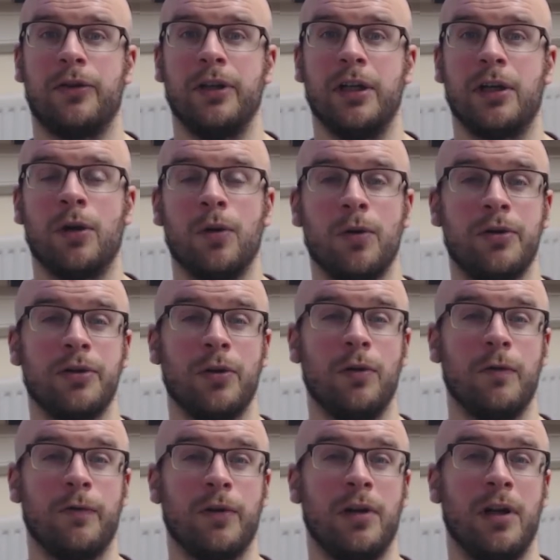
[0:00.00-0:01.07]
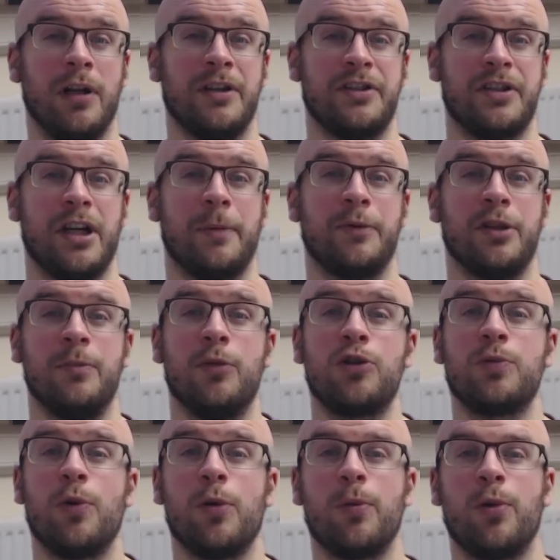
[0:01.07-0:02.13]
the court overall has adopted a
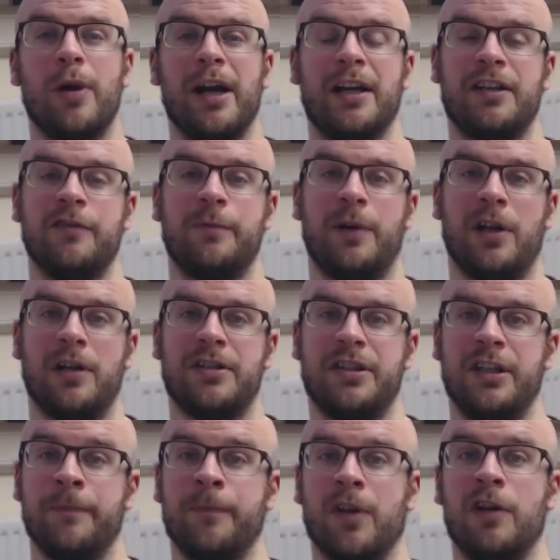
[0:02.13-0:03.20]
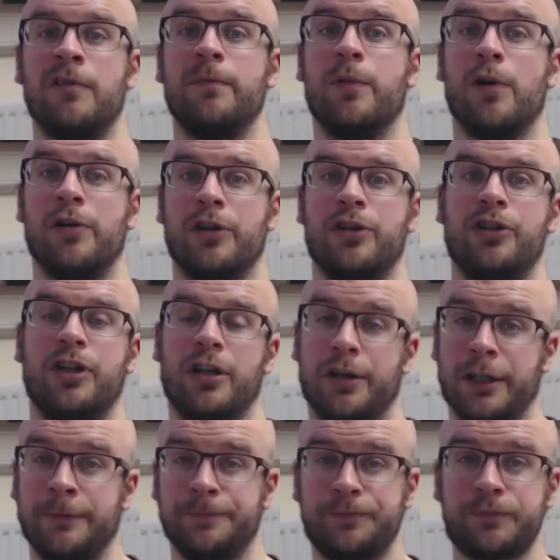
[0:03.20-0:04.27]
much more proactive policy of burden
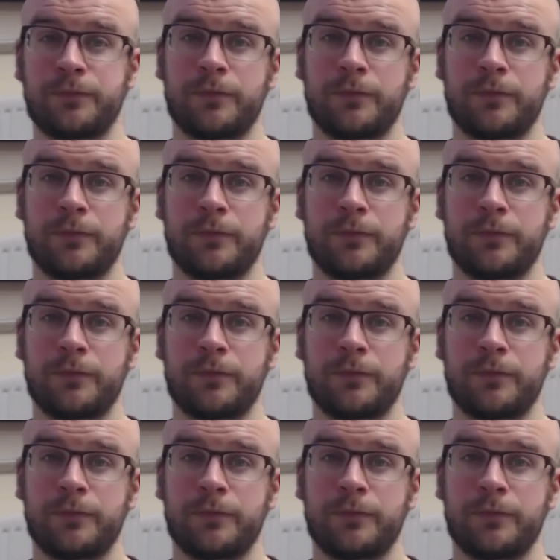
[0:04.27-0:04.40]
sharing